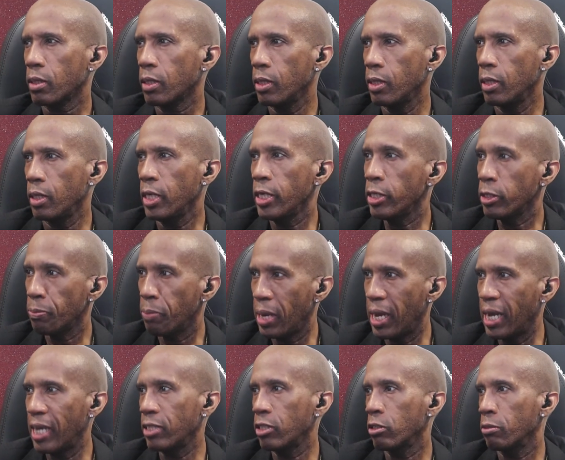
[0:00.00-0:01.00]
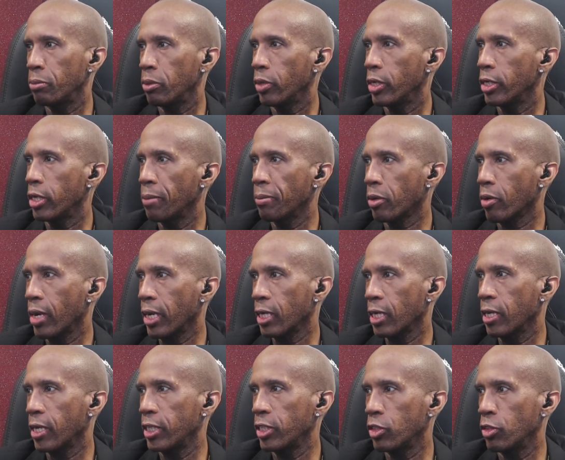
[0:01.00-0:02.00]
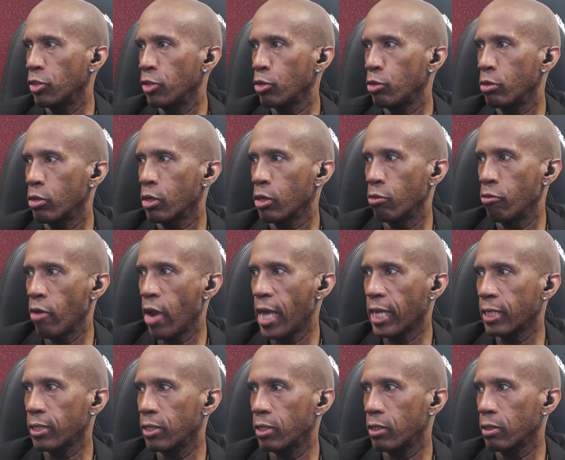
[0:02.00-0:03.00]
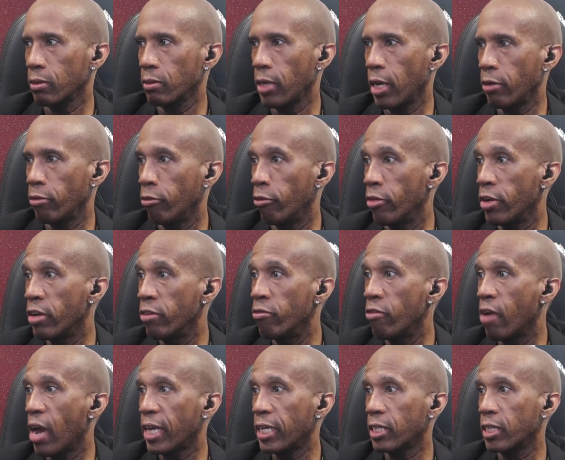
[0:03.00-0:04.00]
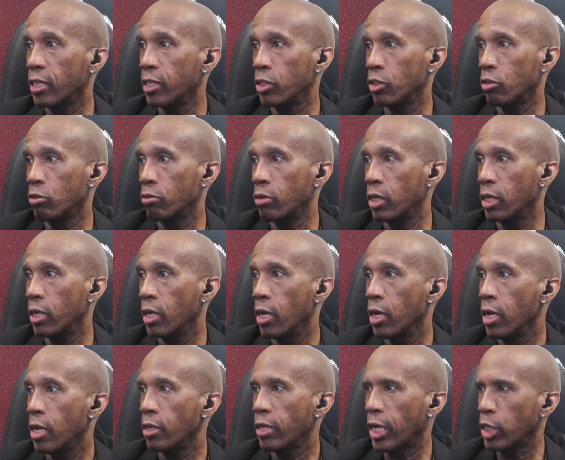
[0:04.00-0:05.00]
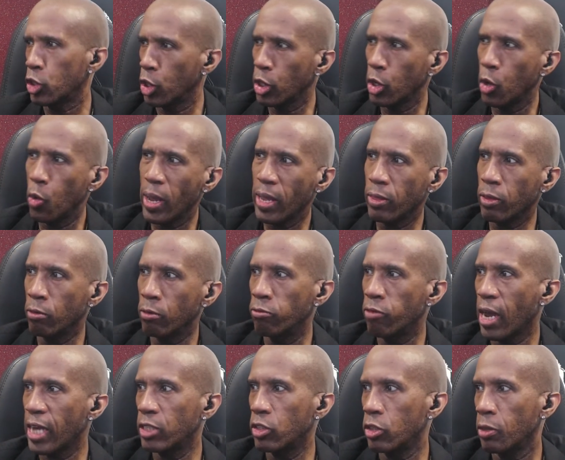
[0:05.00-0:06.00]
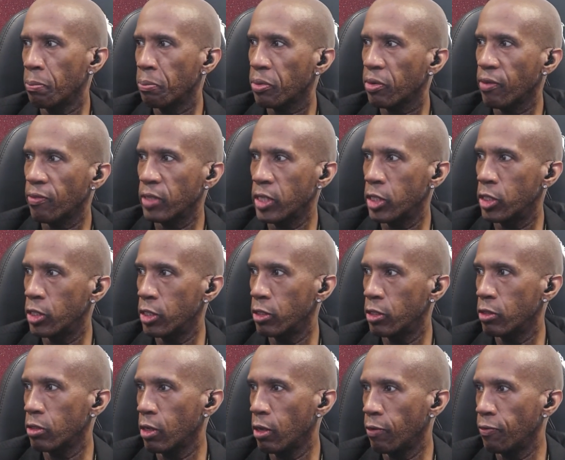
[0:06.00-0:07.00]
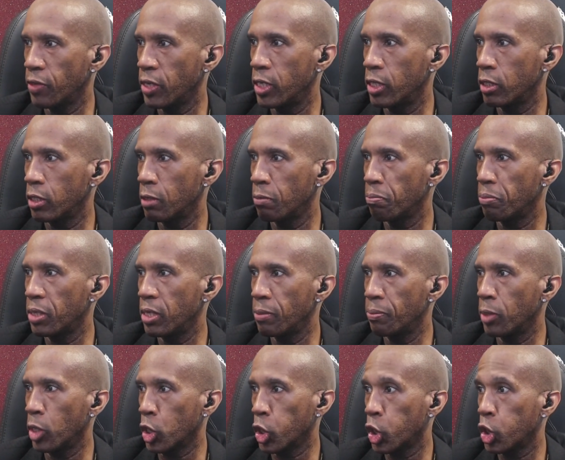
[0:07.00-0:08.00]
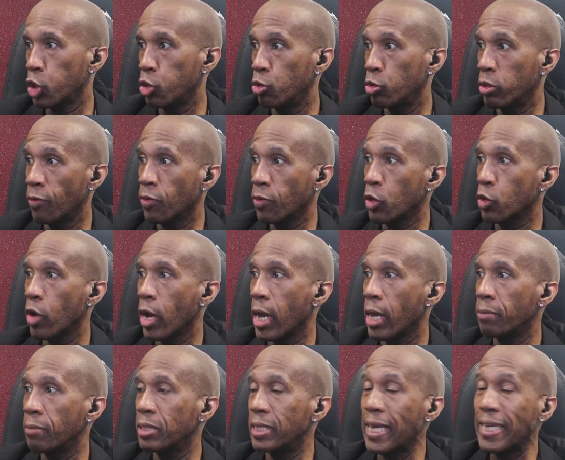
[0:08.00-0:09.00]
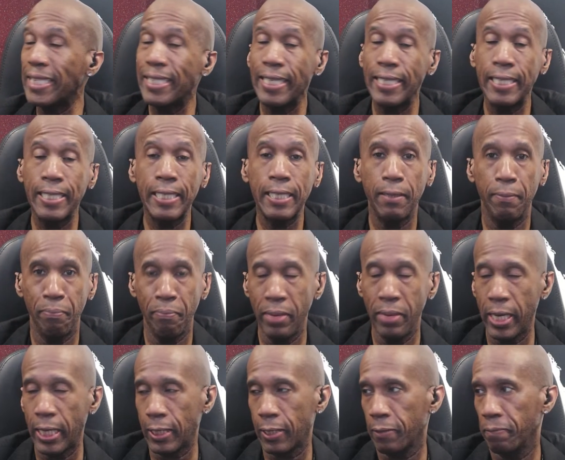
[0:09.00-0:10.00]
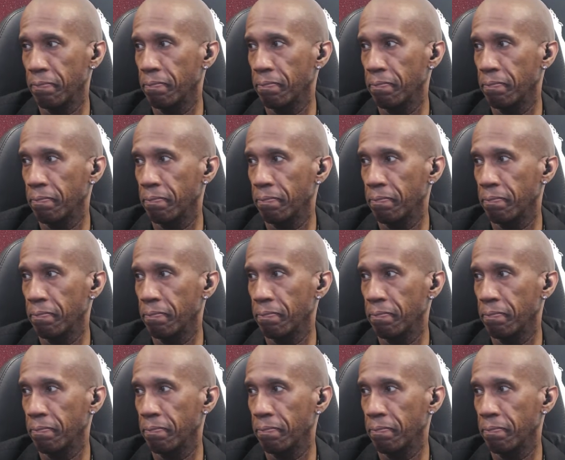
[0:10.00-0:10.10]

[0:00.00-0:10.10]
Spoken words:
It is possible in democratic nations to correct and rewrite history that took away the rights and privileges of innocent people accused of crimes they didn't commit.